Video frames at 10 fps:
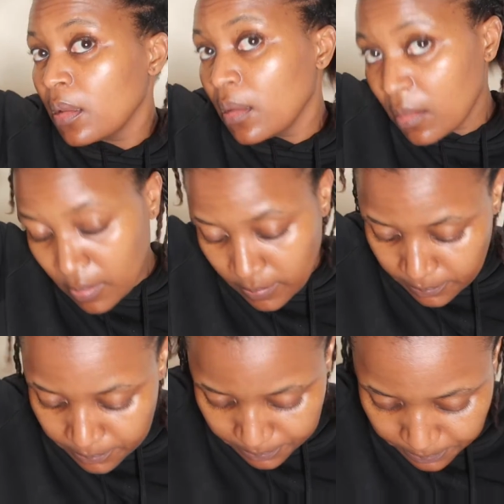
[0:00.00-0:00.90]

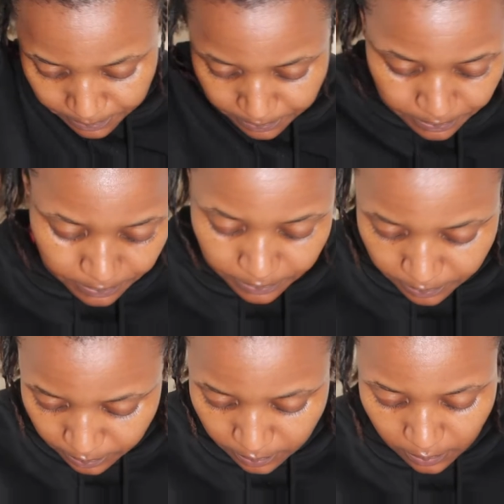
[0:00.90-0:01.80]

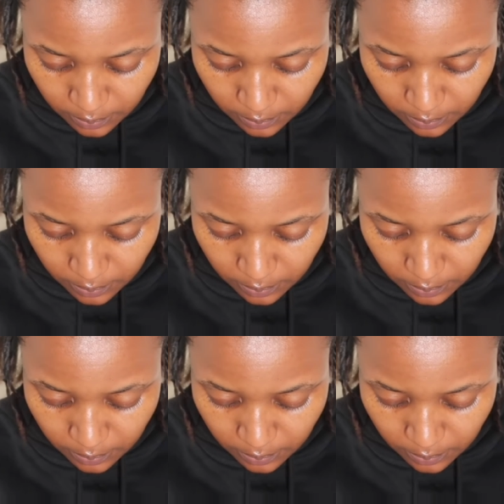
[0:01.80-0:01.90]
(no one is talking)